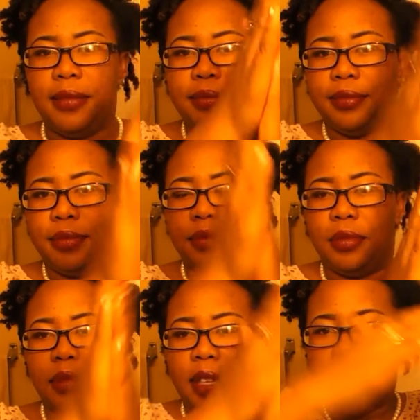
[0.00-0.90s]
it
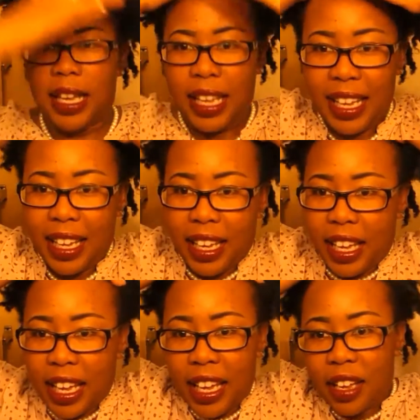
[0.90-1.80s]

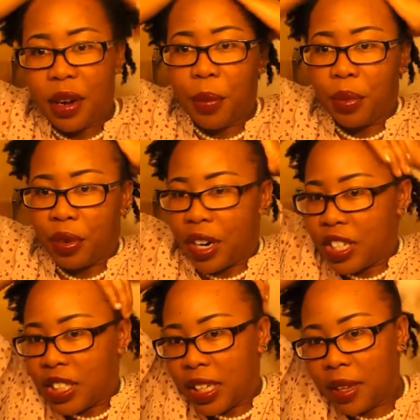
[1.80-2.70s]
and
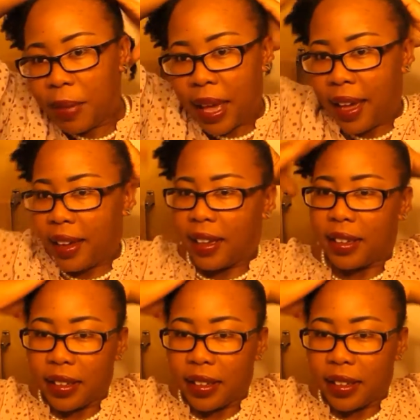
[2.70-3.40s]
brush it back